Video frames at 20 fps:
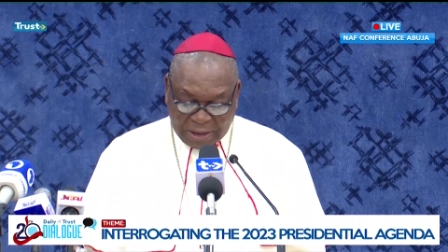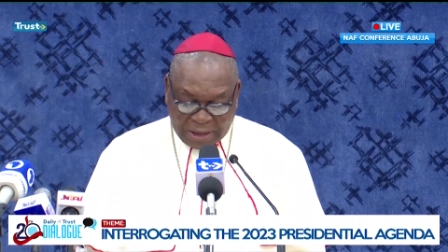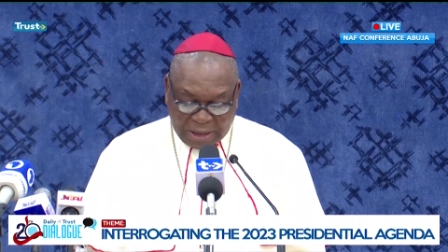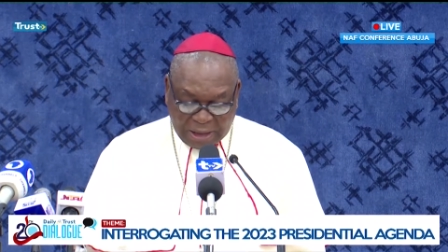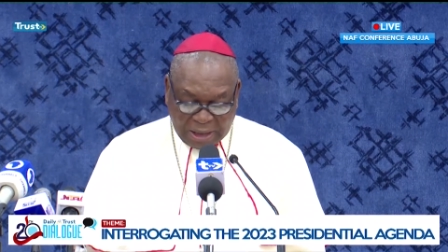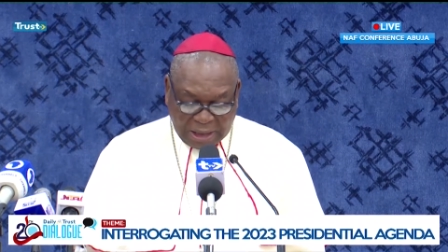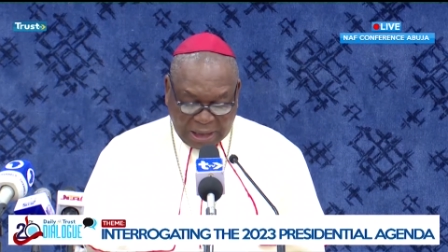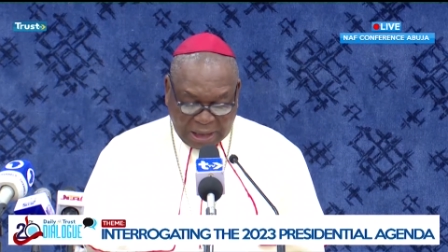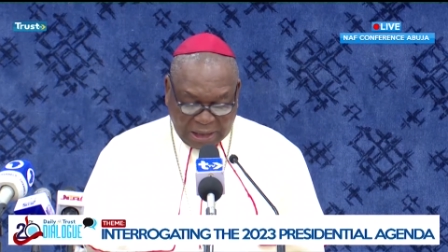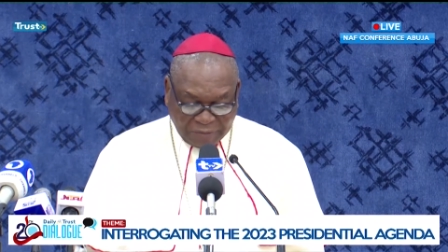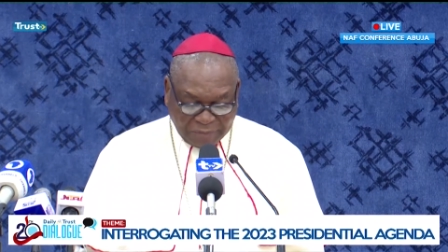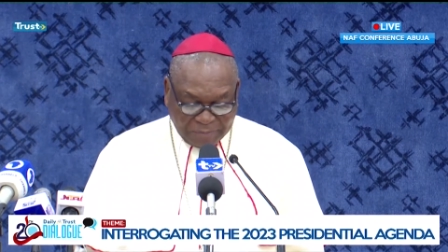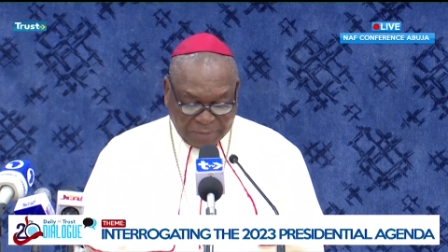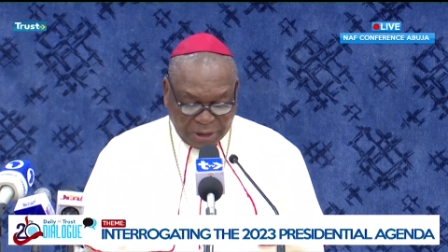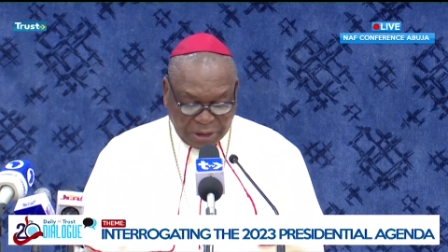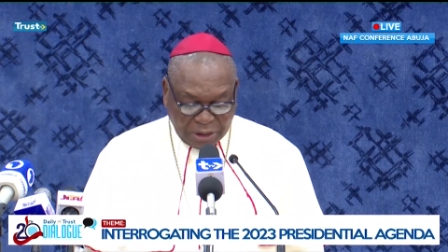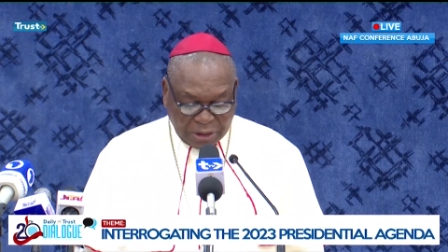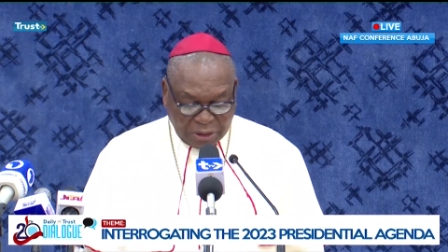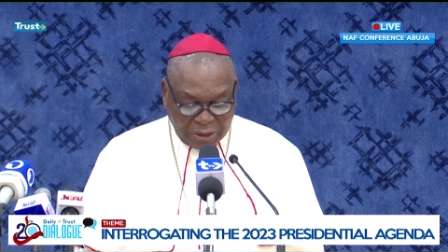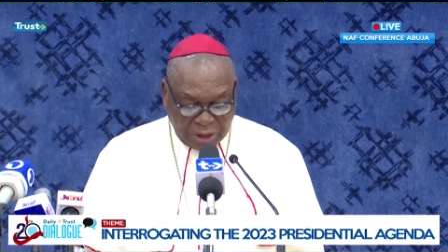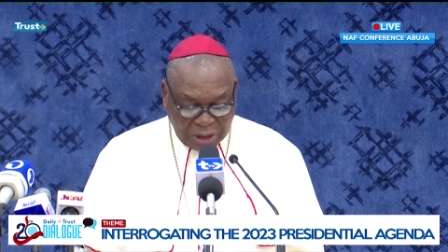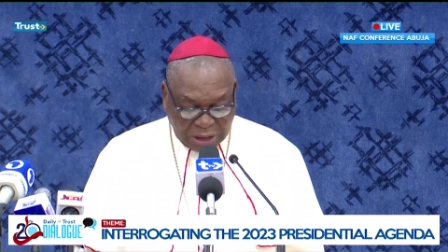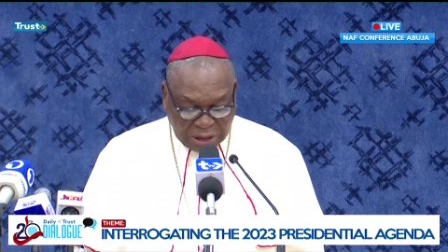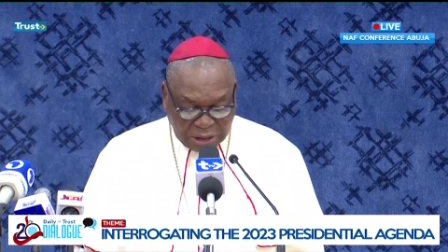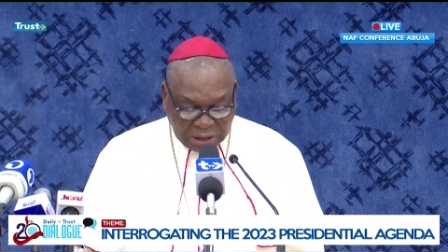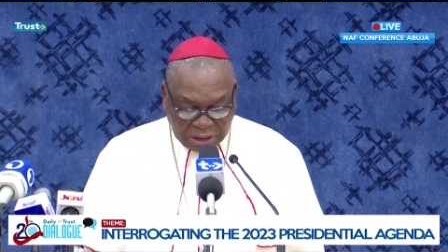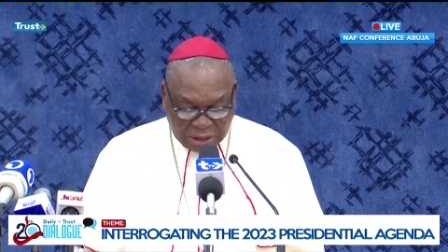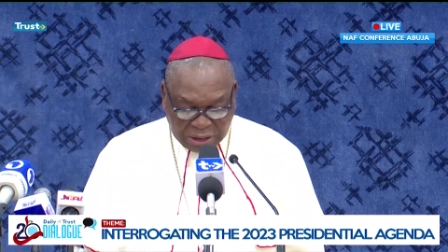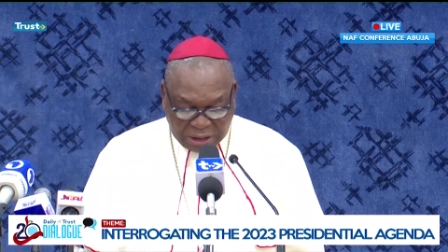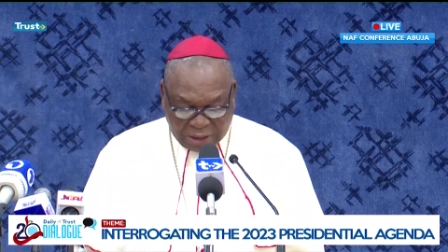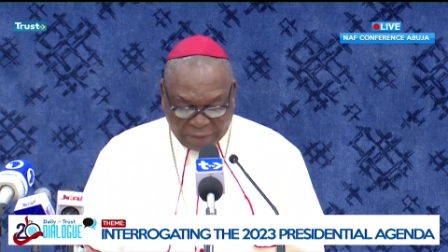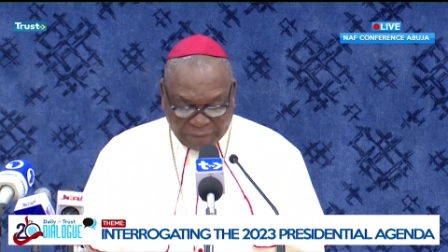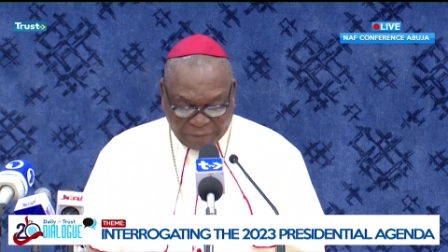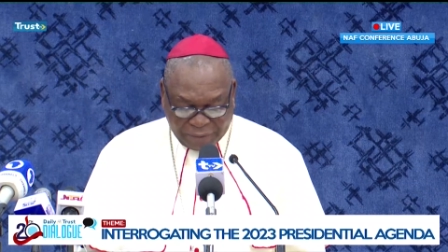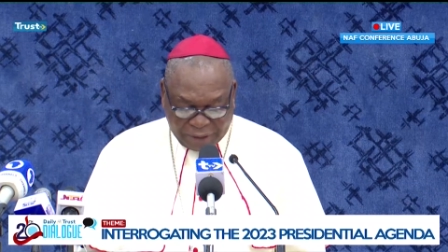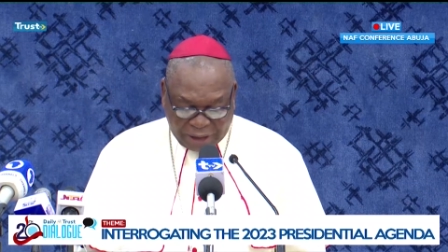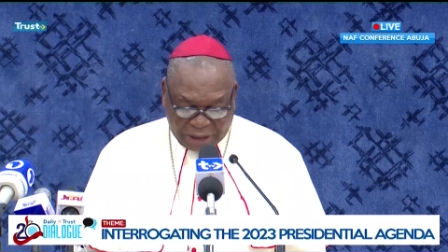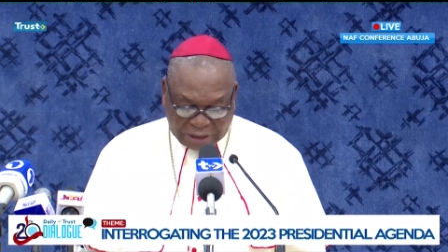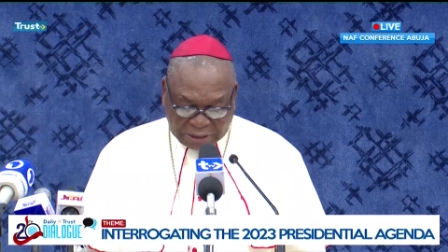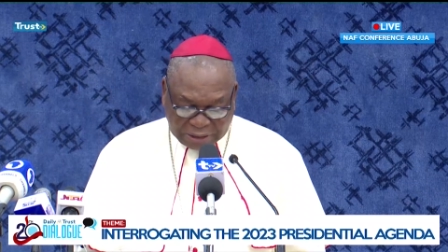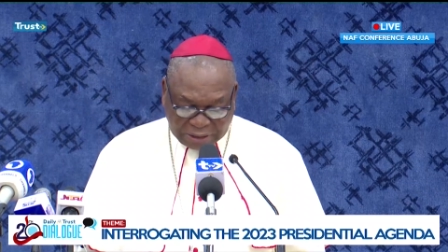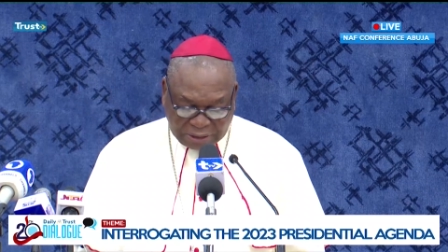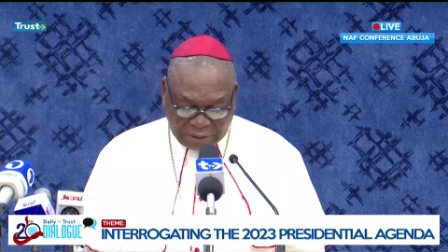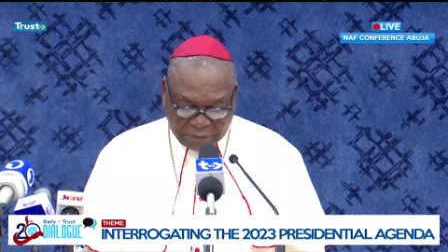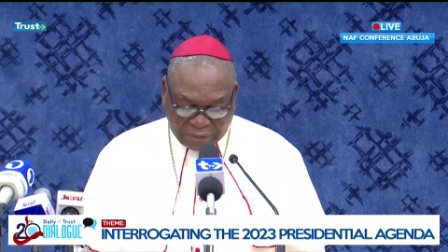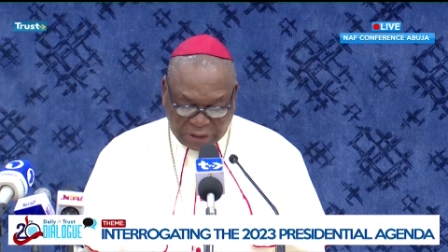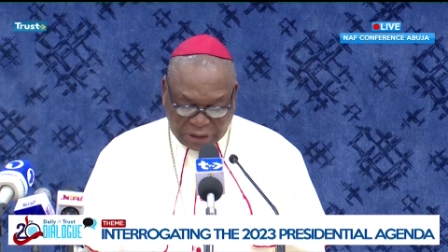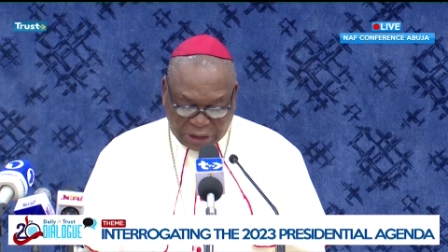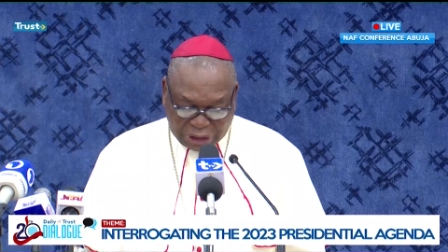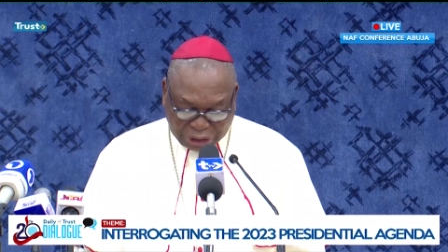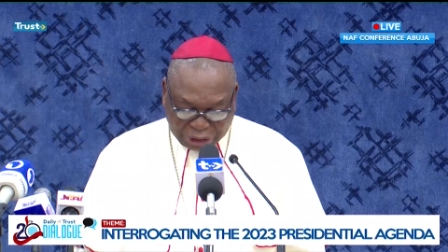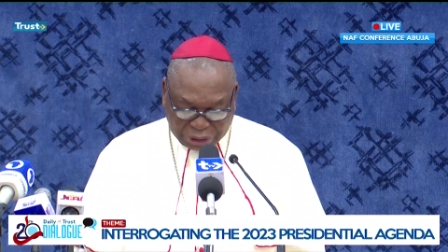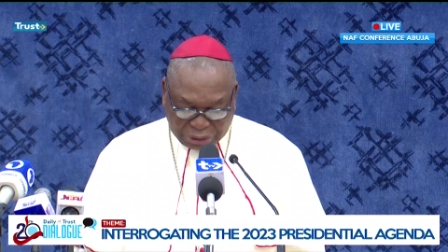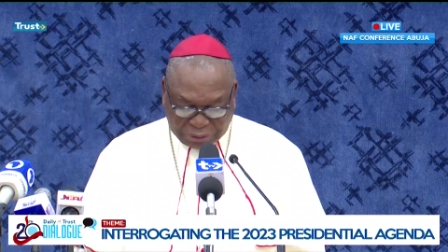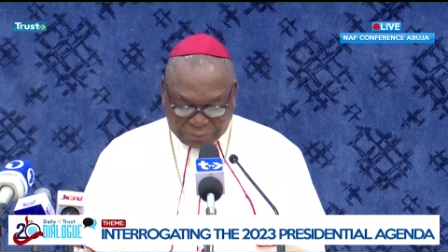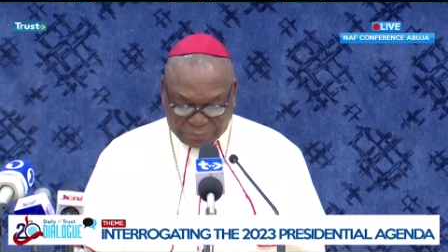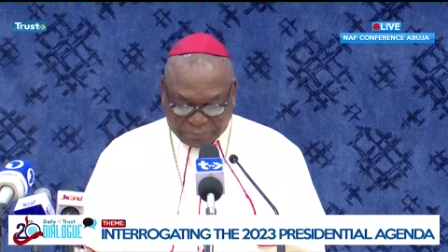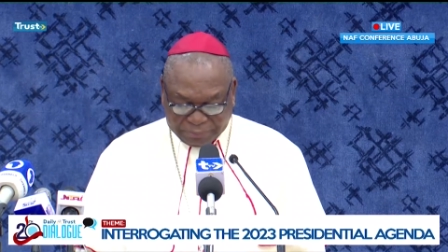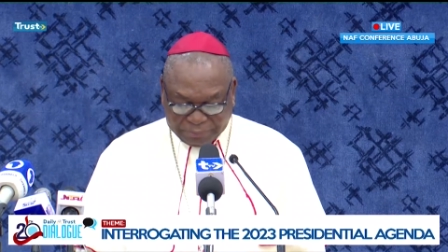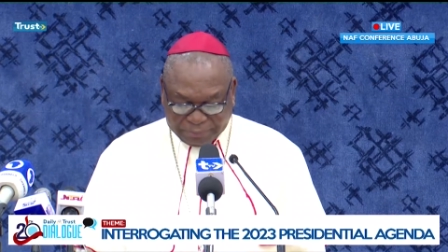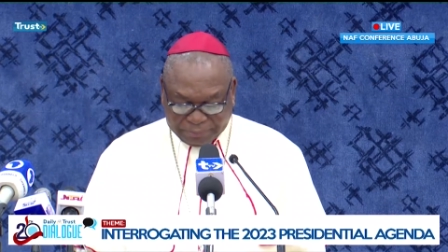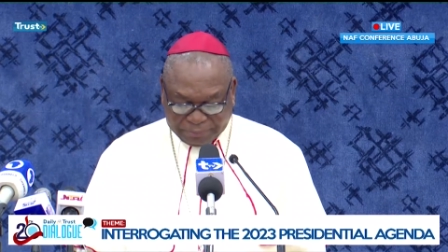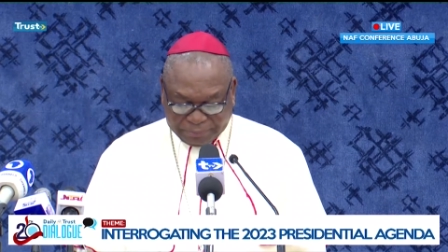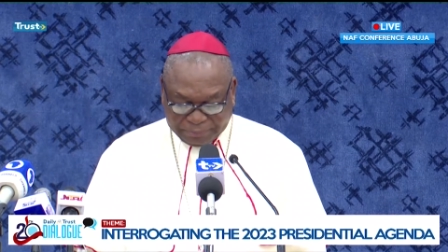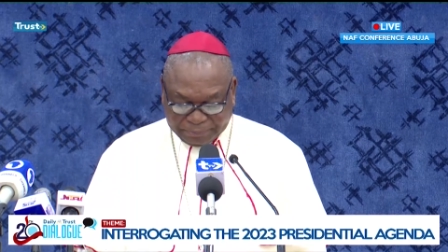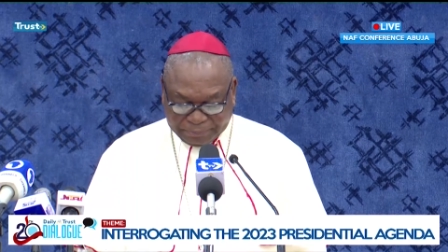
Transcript: elite have been running the